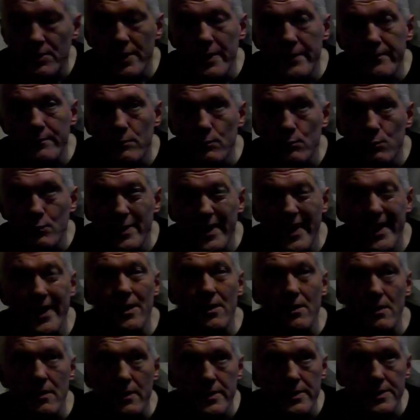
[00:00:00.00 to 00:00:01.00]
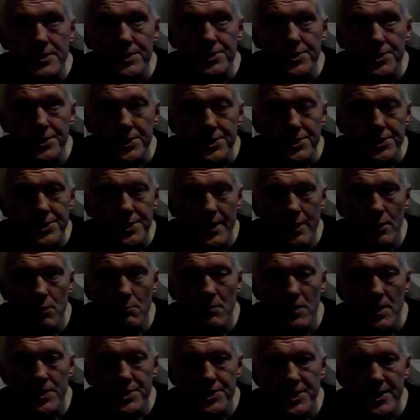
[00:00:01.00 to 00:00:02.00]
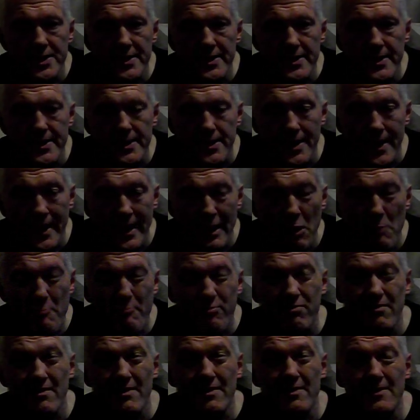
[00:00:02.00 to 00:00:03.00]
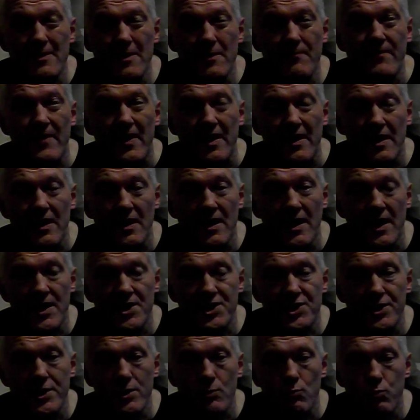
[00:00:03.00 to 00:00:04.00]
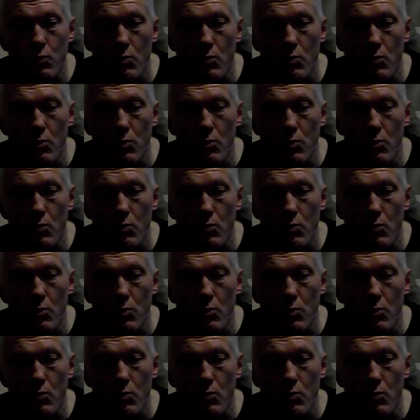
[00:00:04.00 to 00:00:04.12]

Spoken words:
don't even realise just how much he did and how prolific he actually